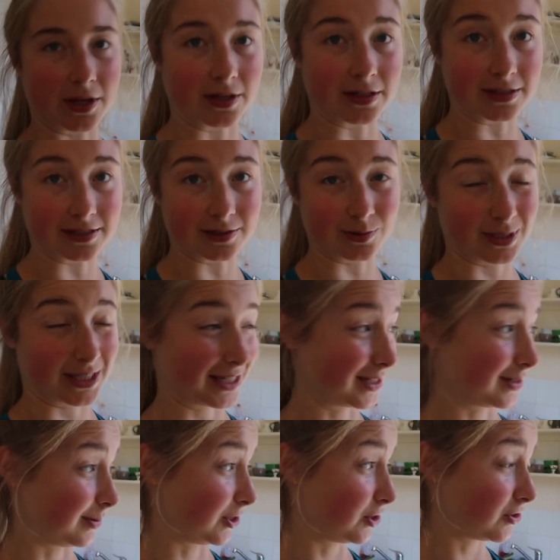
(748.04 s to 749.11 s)
because it always
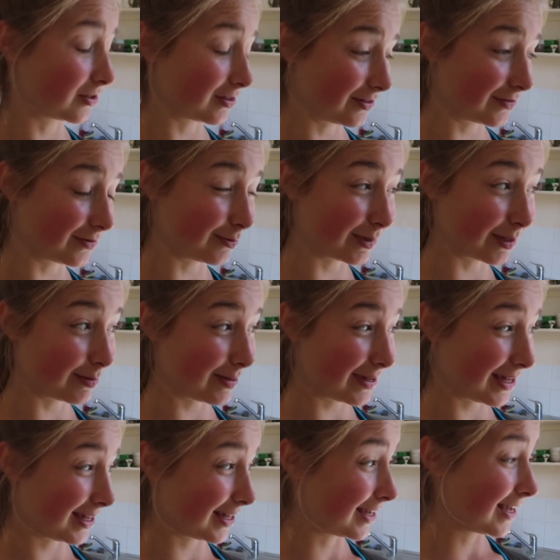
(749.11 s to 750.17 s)
has to be chocolate with
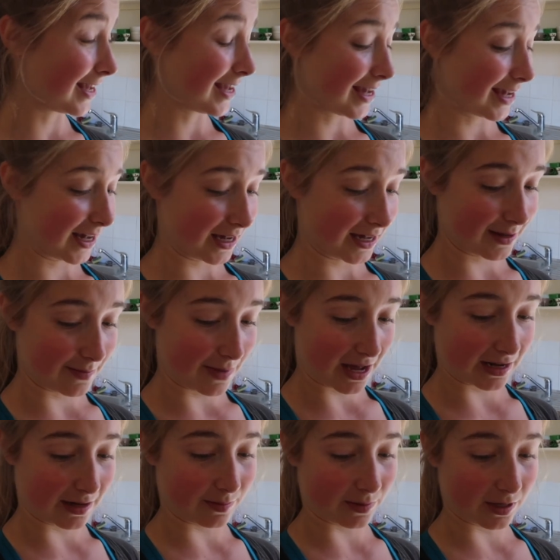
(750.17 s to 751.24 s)
me, and
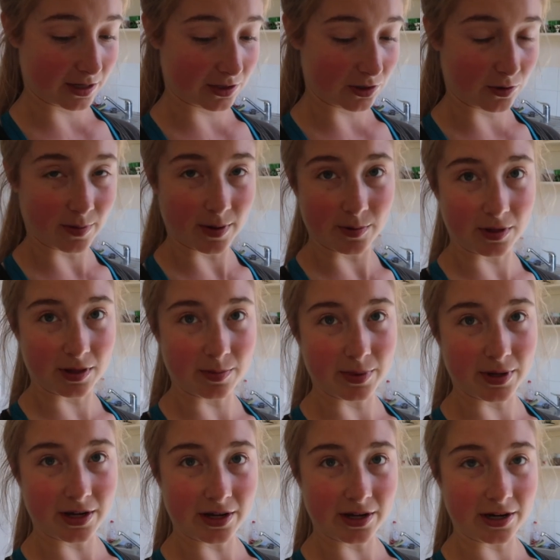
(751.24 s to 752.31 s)
I'm gonna top it with
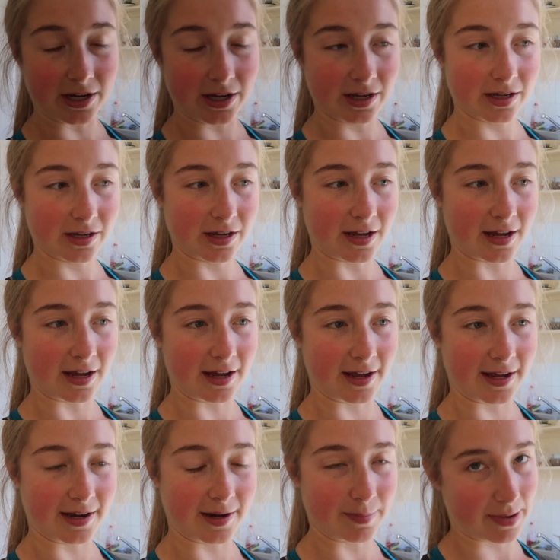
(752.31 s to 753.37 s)
banana
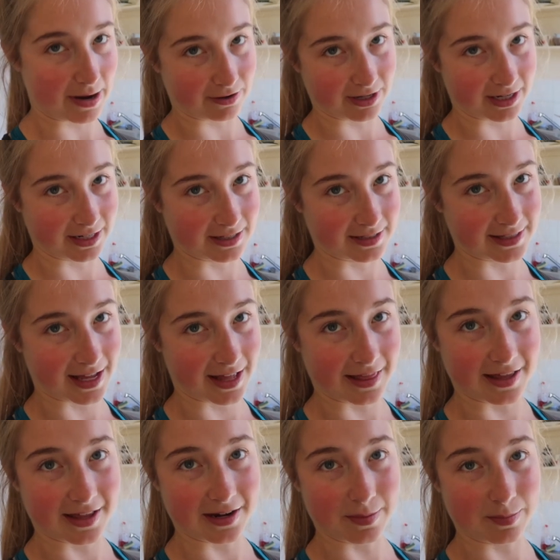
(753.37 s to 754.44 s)
and berries
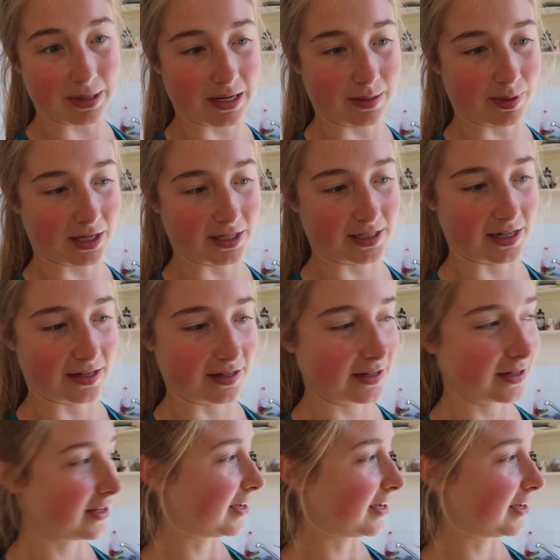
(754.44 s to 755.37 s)
and then peanut butter.